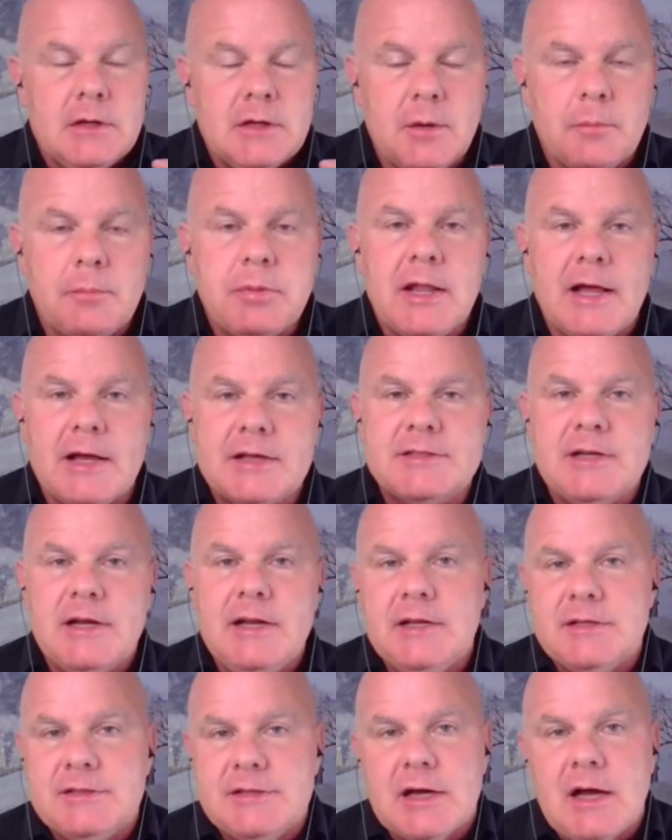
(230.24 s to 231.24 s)

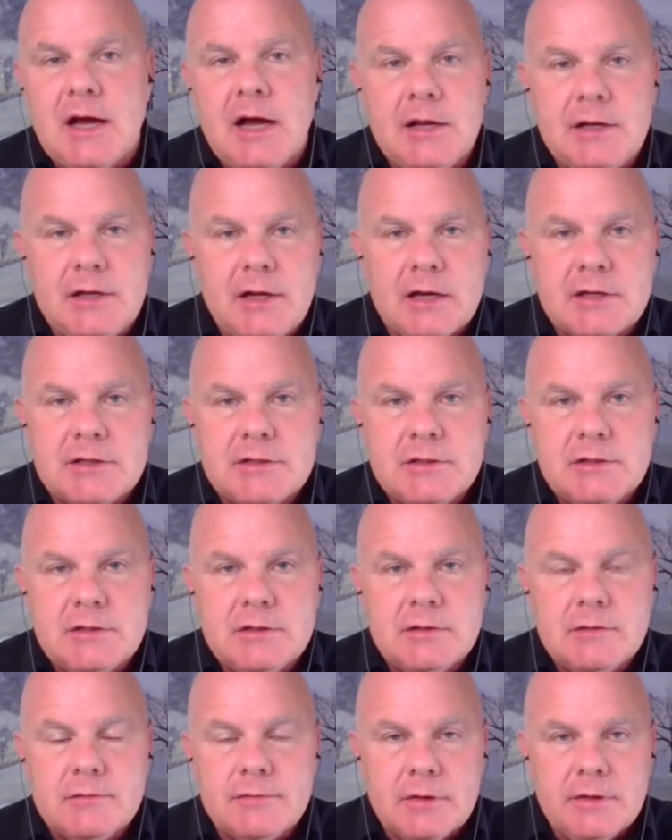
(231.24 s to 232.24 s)
Complexity is the context
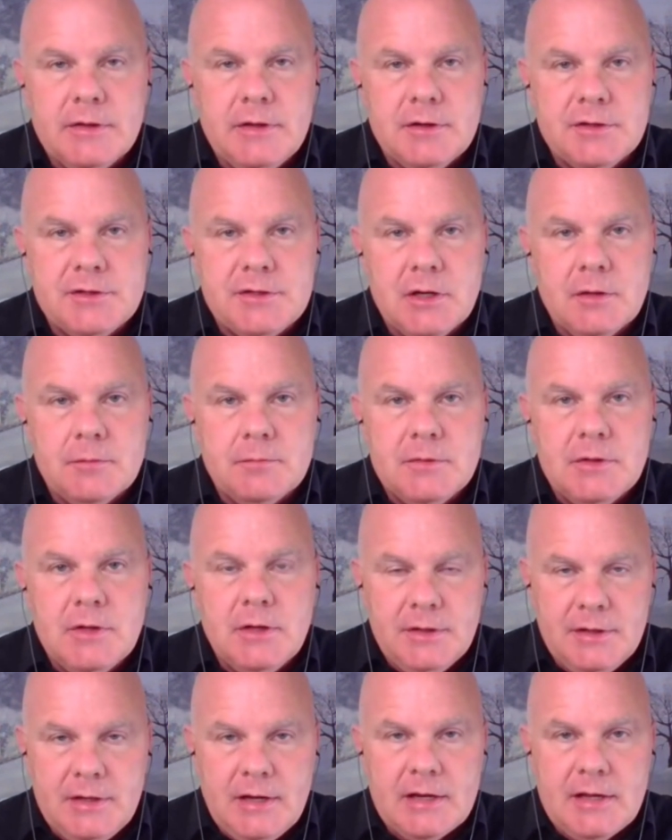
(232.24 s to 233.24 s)
for leadership
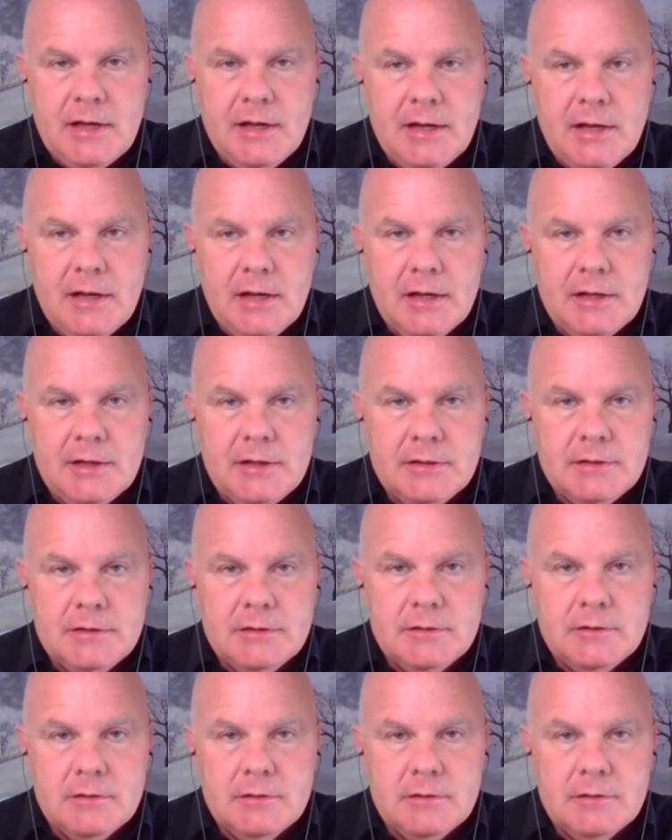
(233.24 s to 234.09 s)
in the decade ahead.